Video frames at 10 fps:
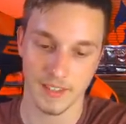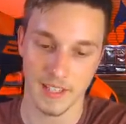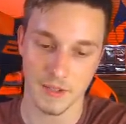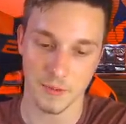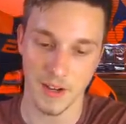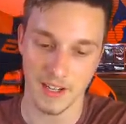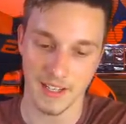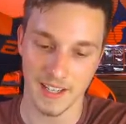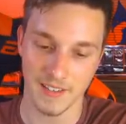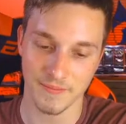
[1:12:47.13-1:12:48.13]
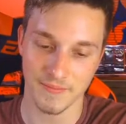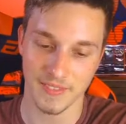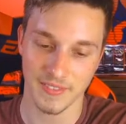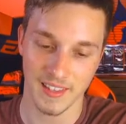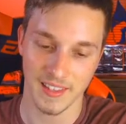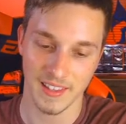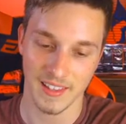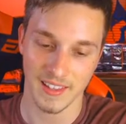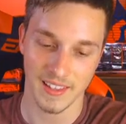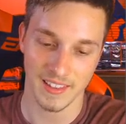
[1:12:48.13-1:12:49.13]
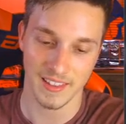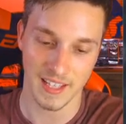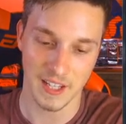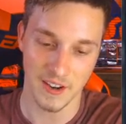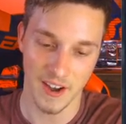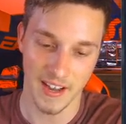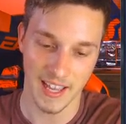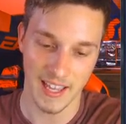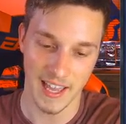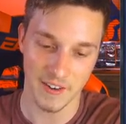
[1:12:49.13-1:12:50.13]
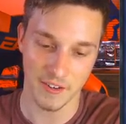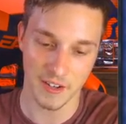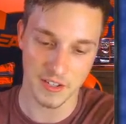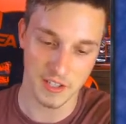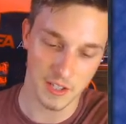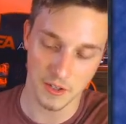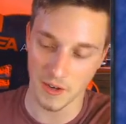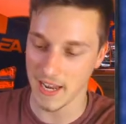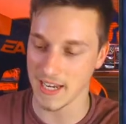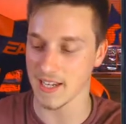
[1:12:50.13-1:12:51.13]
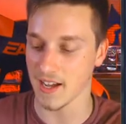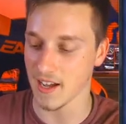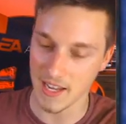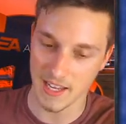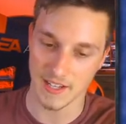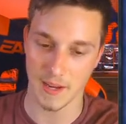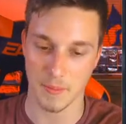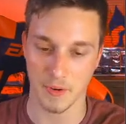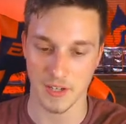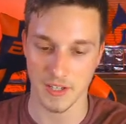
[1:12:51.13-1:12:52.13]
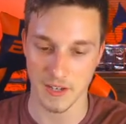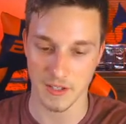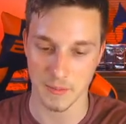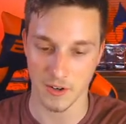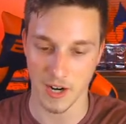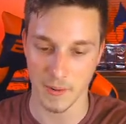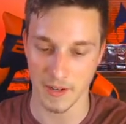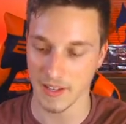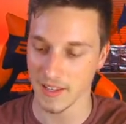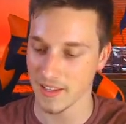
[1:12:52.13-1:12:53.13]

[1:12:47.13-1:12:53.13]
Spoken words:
It's working. Thank you, IkarusQ8i. I appreciate you subscribing.